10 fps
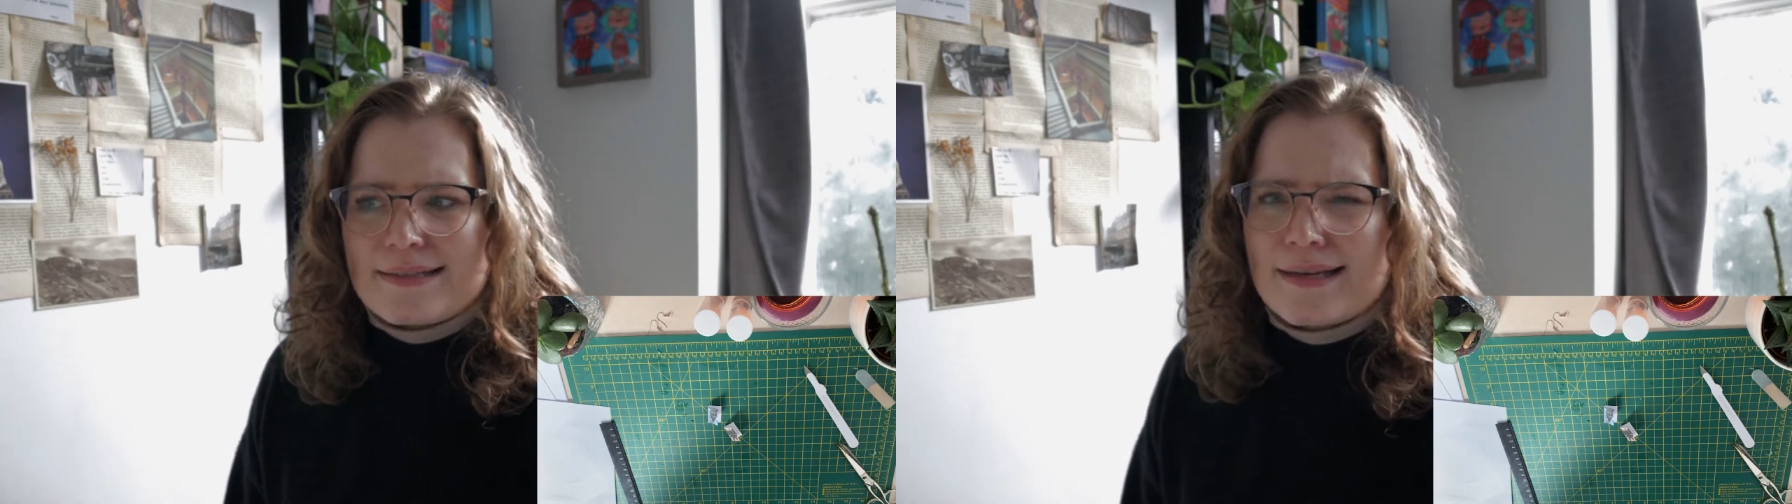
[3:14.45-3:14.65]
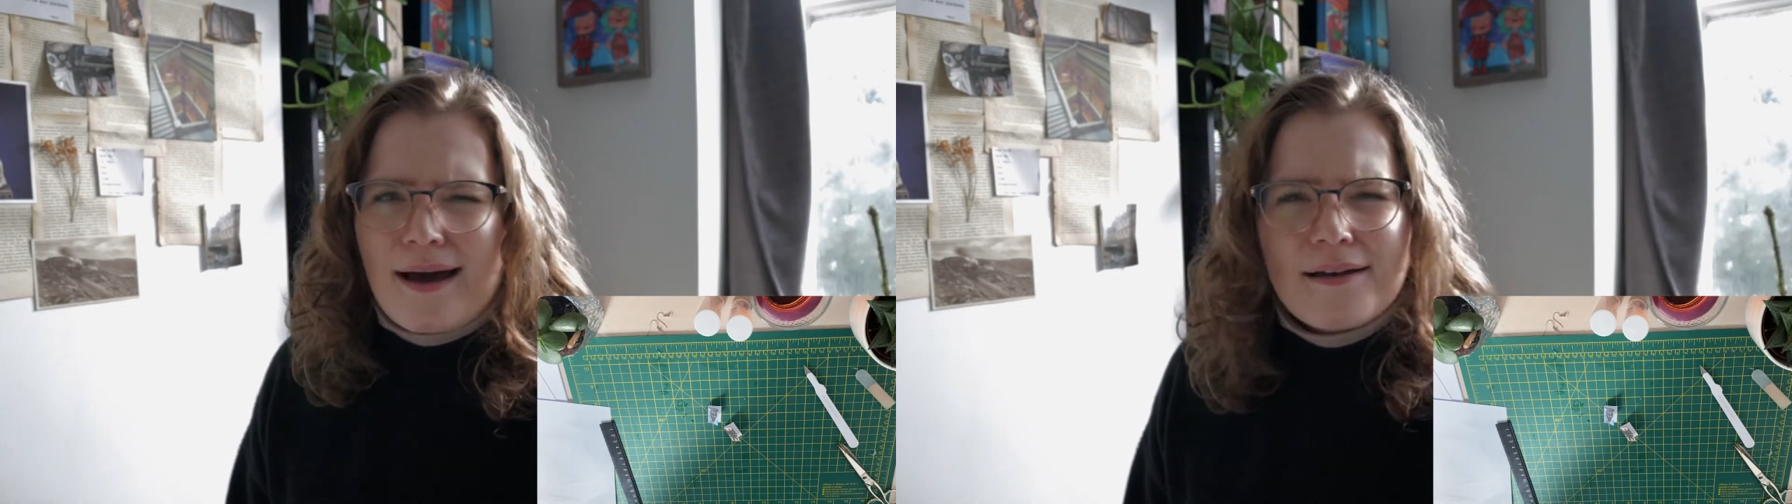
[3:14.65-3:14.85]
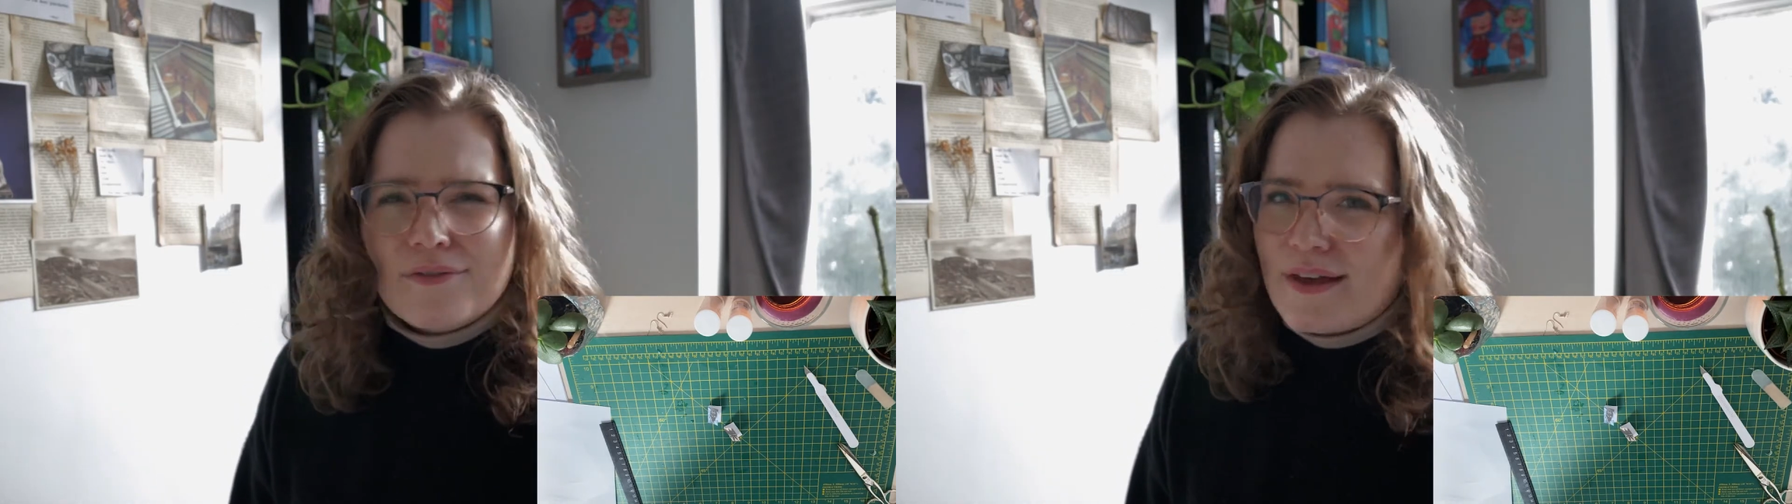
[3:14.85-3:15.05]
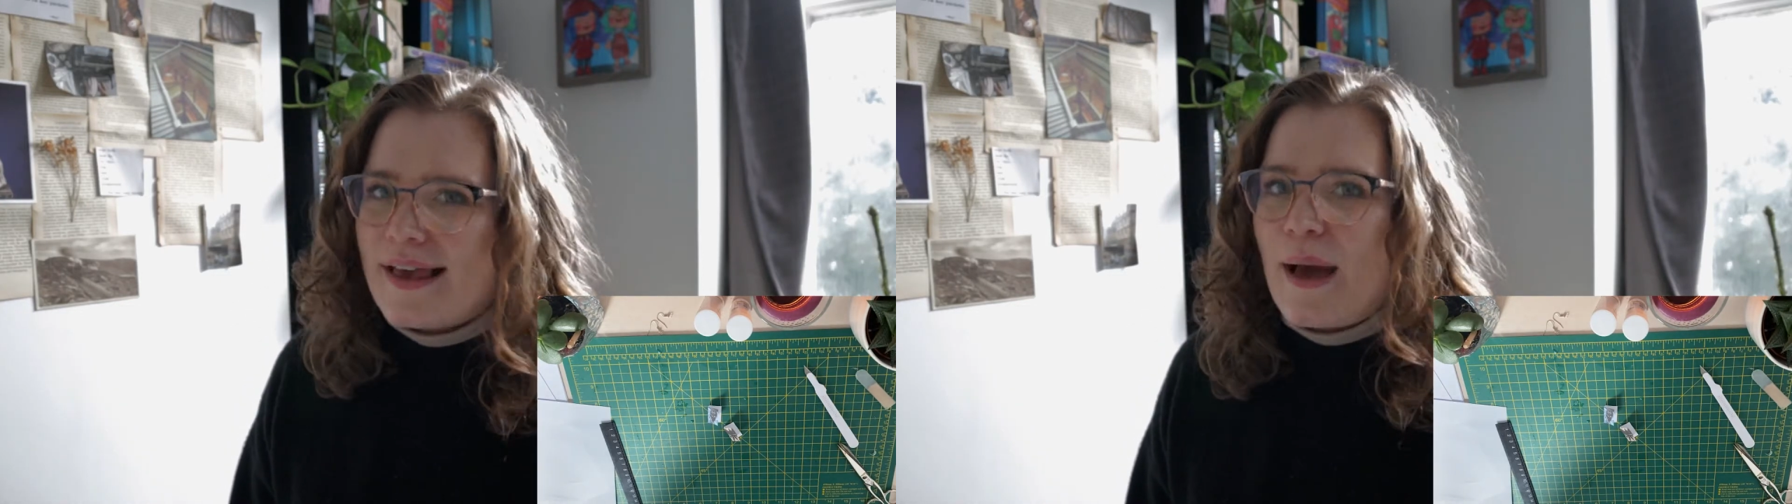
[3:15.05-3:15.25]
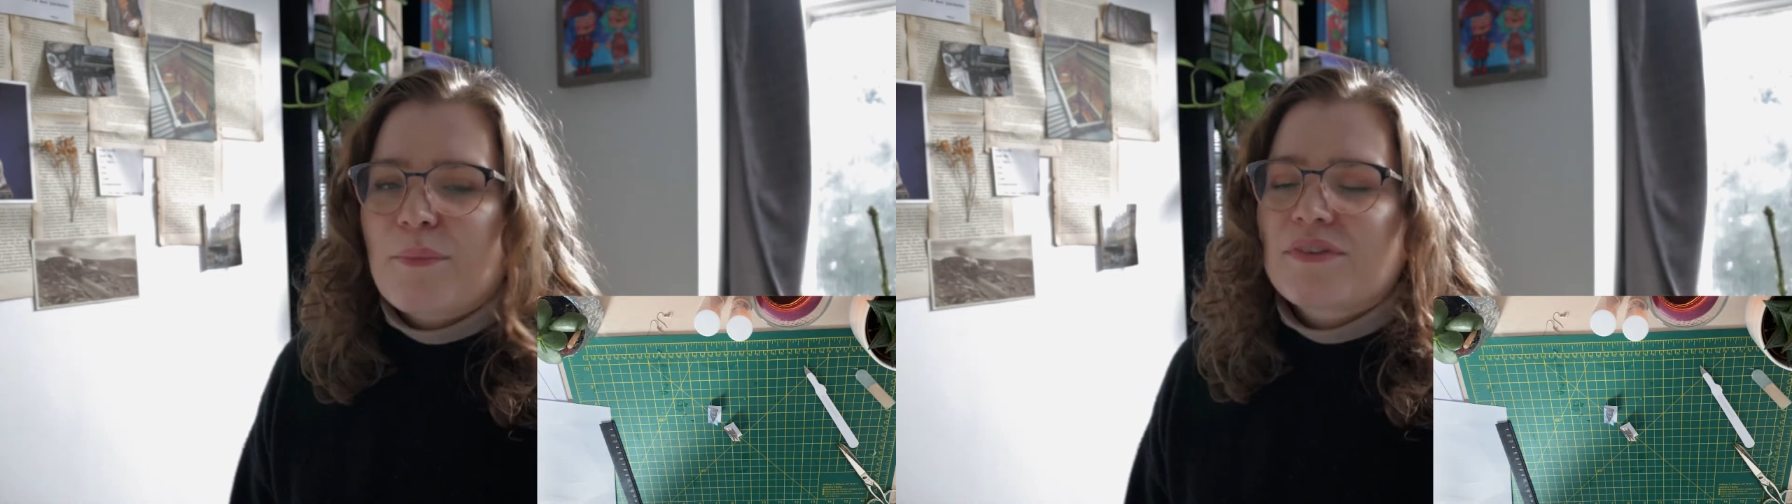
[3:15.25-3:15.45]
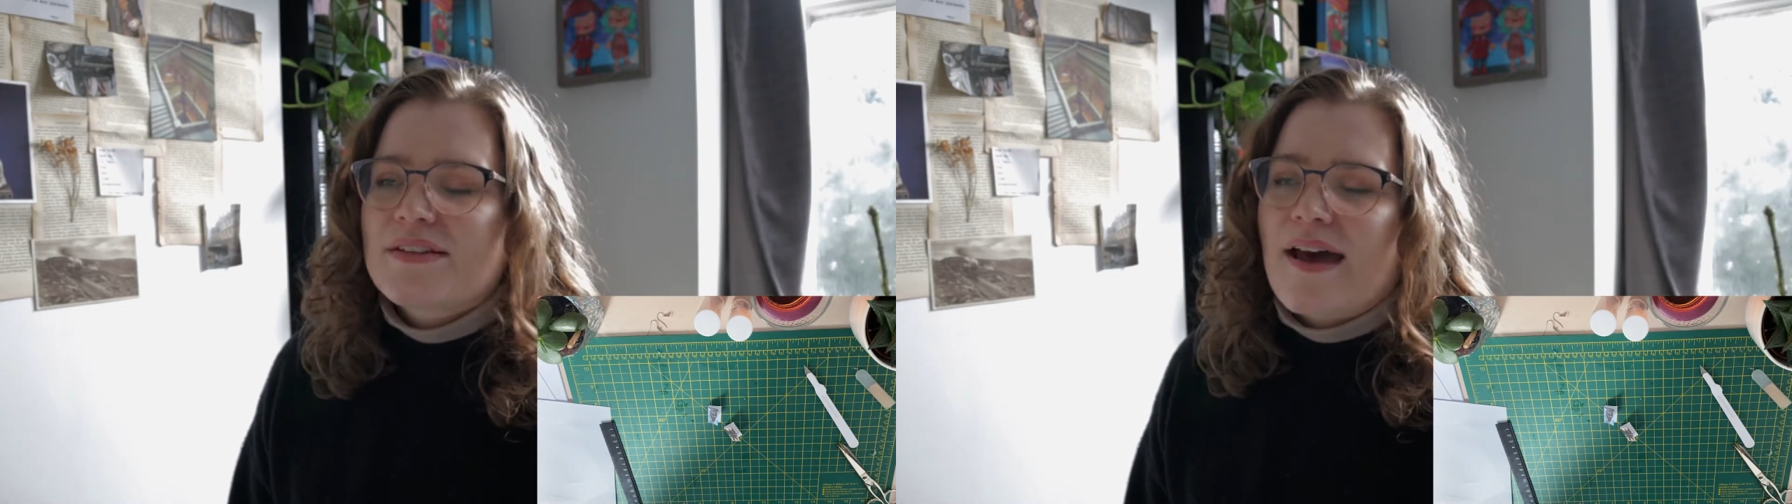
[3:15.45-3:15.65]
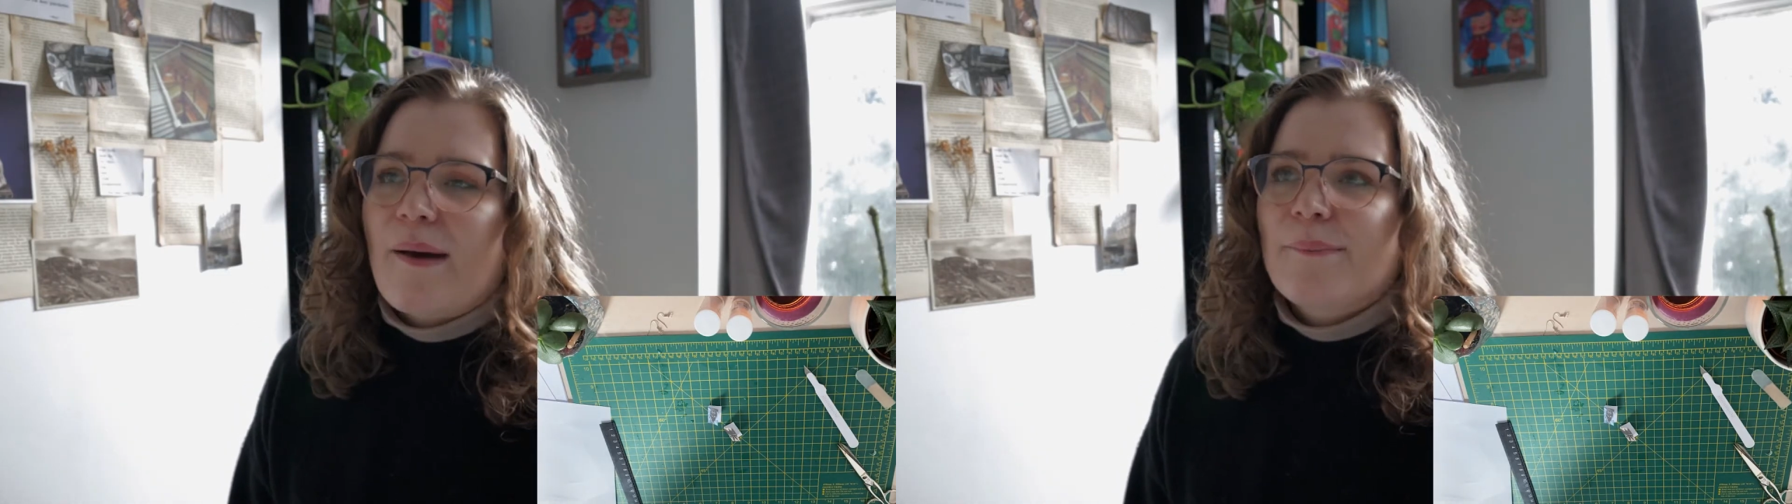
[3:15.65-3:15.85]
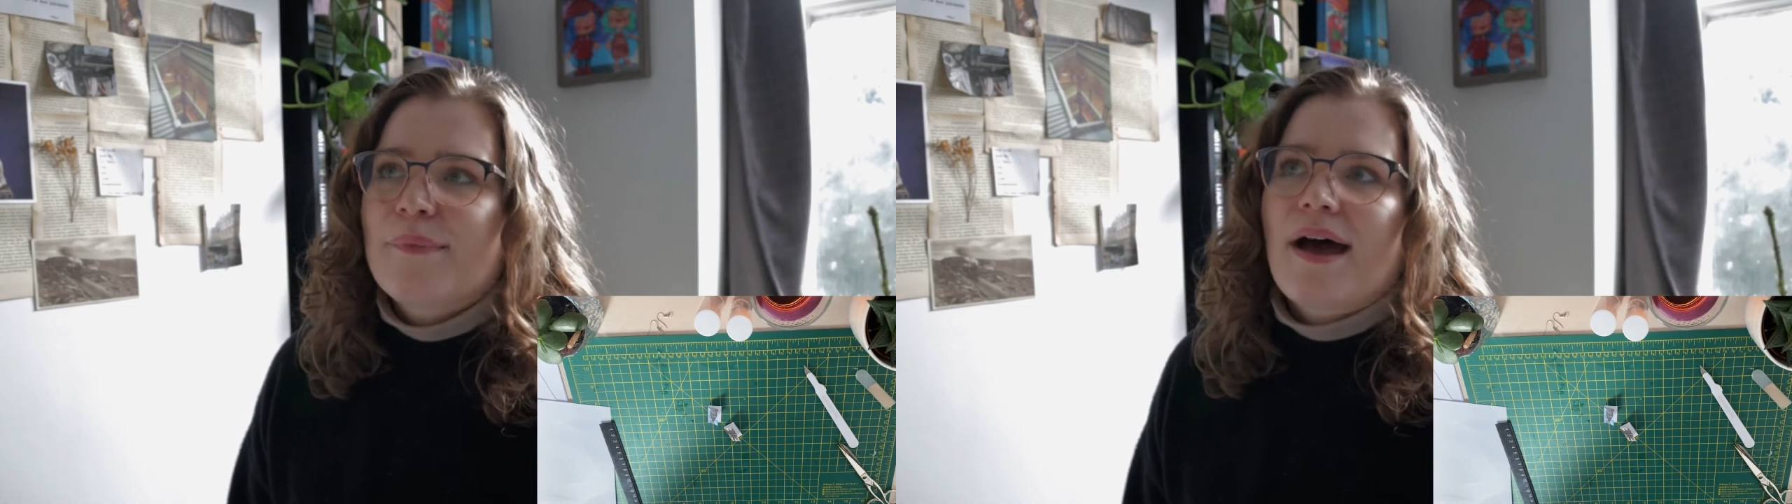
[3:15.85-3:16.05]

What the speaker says: kind of like Amsterdam,